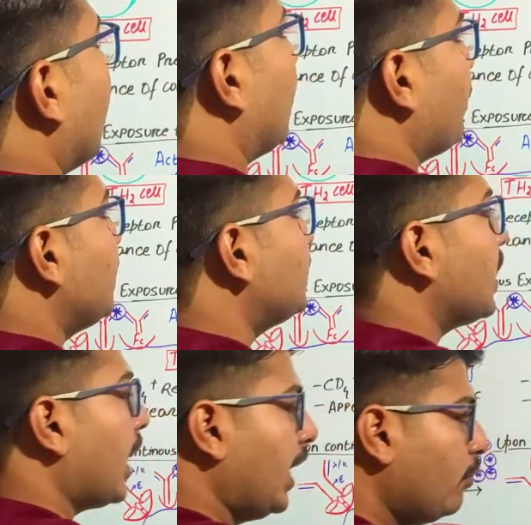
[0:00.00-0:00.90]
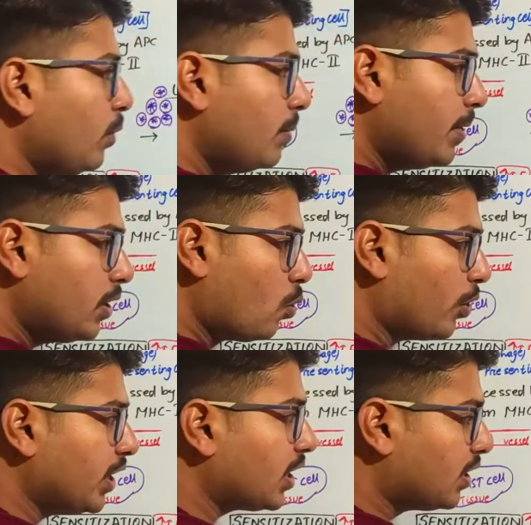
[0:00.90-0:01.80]
It means it will be
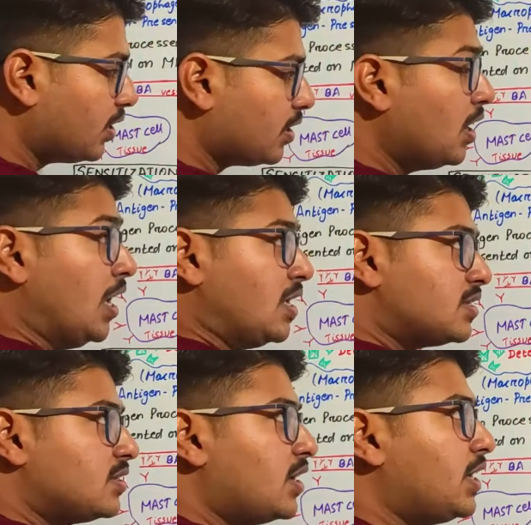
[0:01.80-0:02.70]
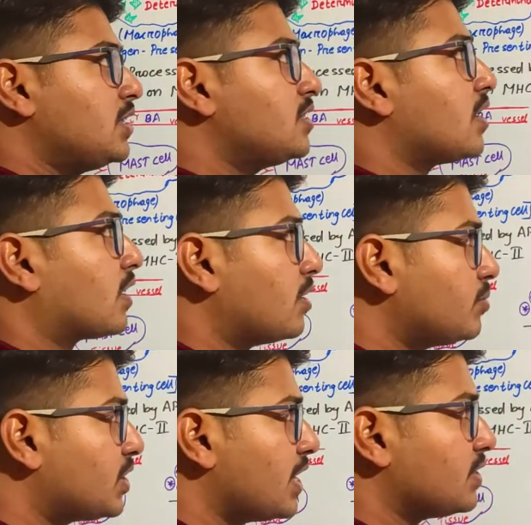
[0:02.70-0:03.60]
going under certain
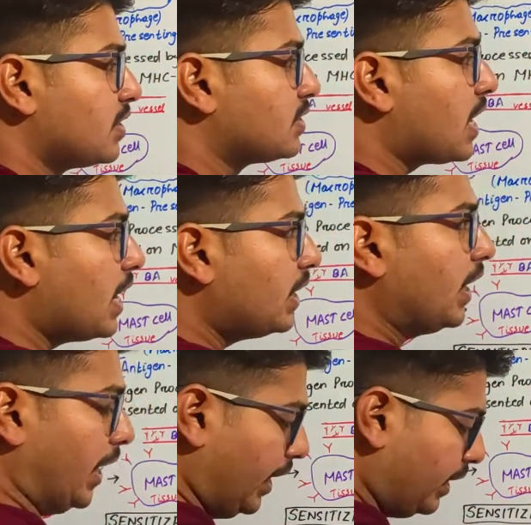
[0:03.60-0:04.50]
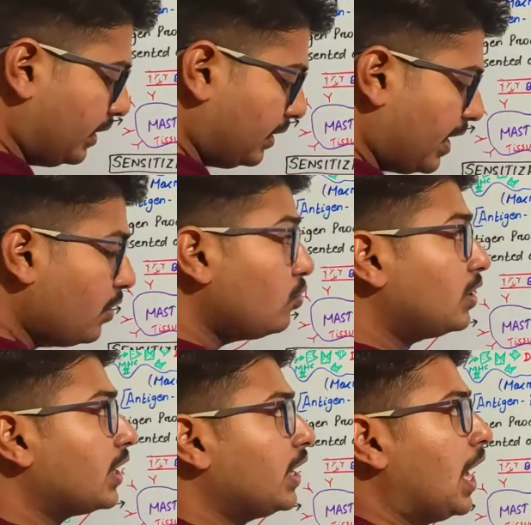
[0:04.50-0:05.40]
circumstances, and then
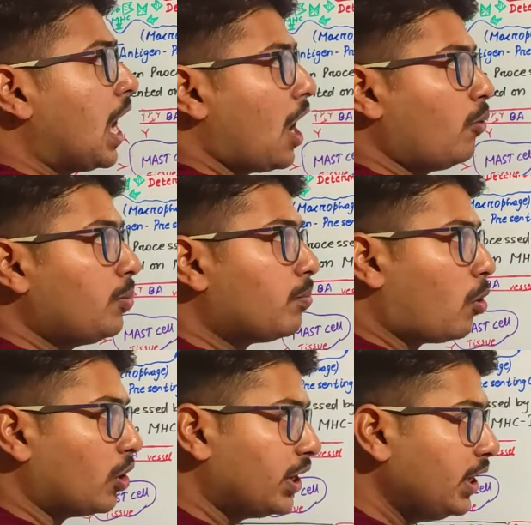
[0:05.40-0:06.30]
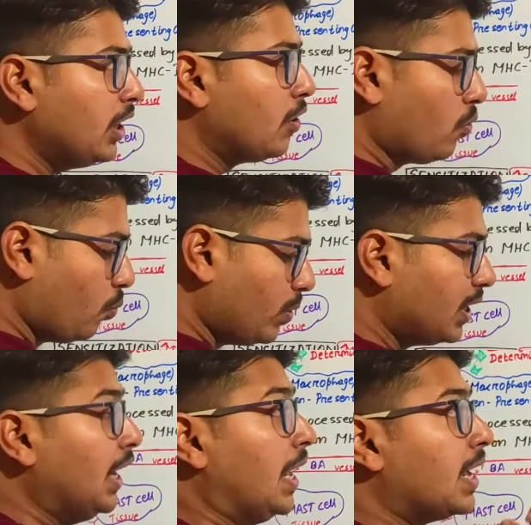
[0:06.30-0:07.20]
only our body
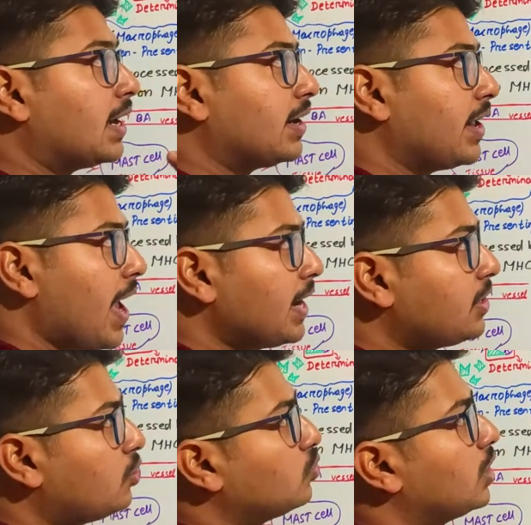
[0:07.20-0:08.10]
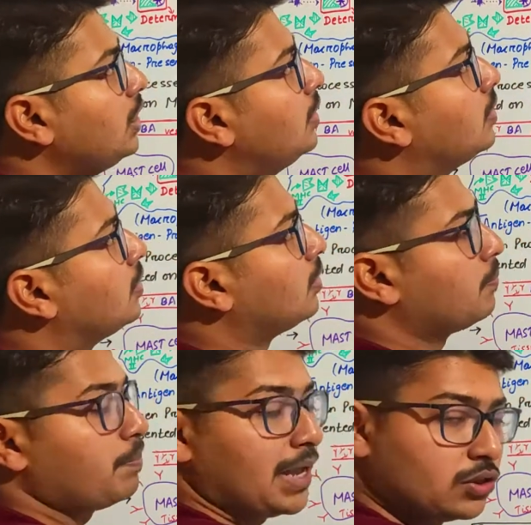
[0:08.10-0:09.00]
will react to the
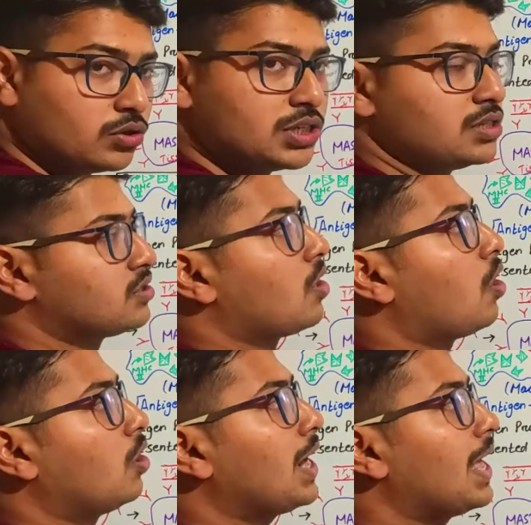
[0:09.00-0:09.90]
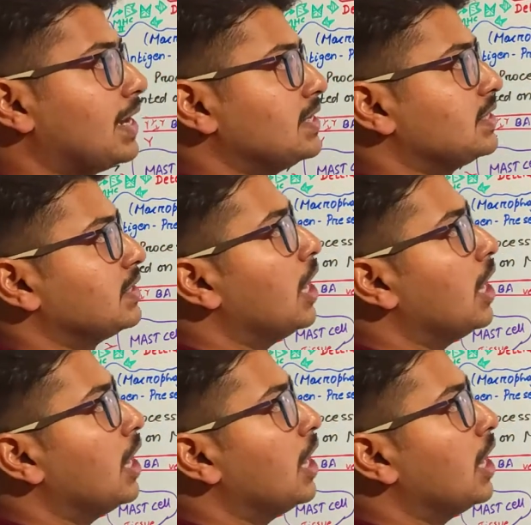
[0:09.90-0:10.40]
pathogens or allergens.